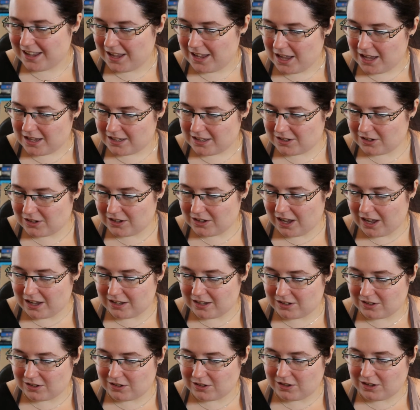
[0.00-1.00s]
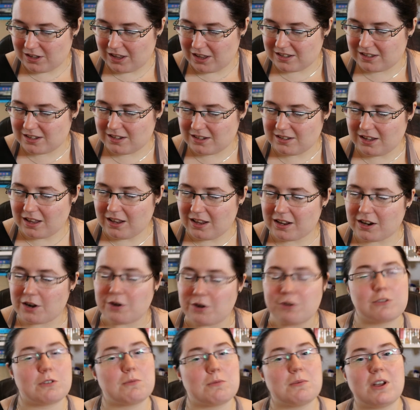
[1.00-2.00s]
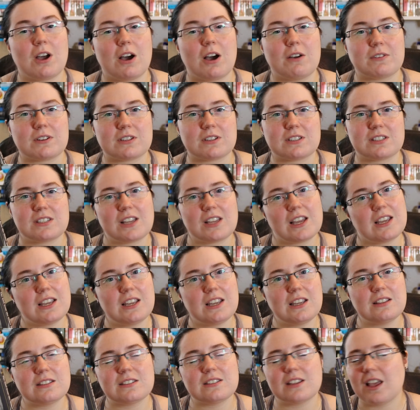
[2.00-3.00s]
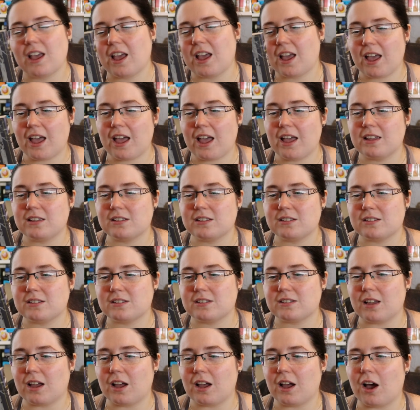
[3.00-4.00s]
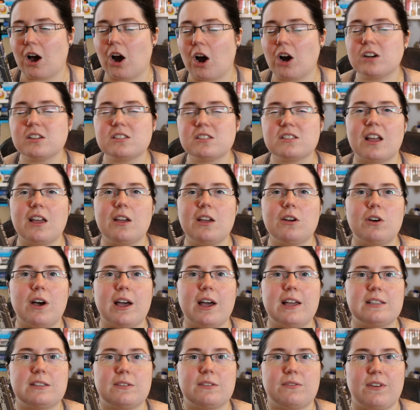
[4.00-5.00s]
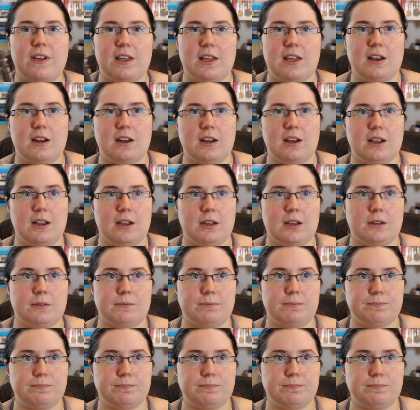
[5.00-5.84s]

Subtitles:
So yeah, so this is The Girl from the Other Side. Its art style is very,